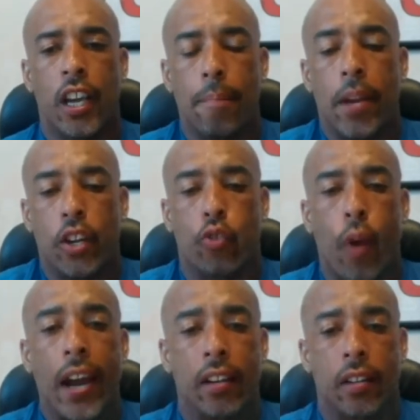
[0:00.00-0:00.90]
can be
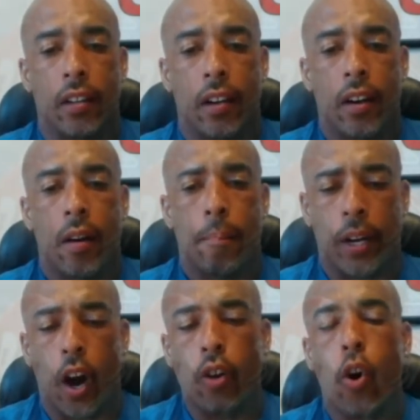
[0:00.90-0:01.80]
great,
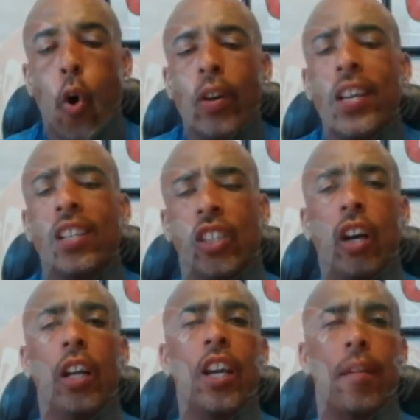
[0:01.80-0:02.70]
but only
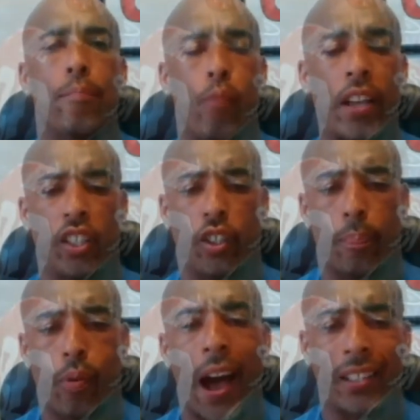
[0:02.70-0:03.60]
until he embraces
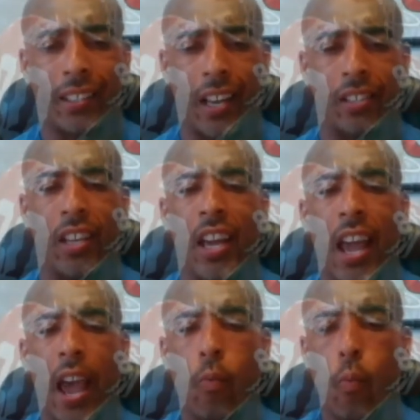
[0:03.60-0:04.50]
the process
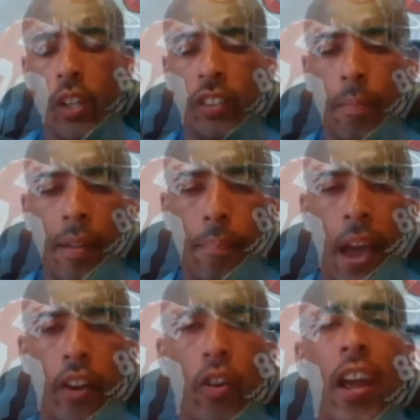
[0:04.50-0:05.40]
and wants to be
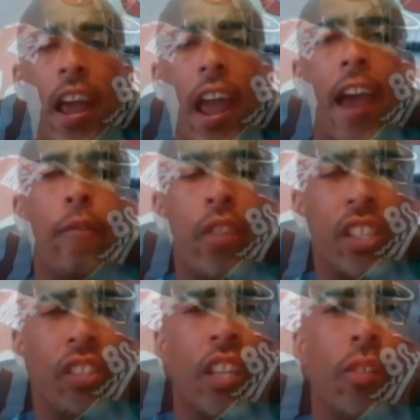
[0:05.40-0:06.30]
better every
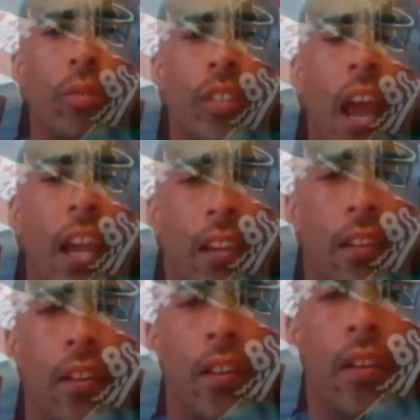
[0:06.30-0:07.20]
single day.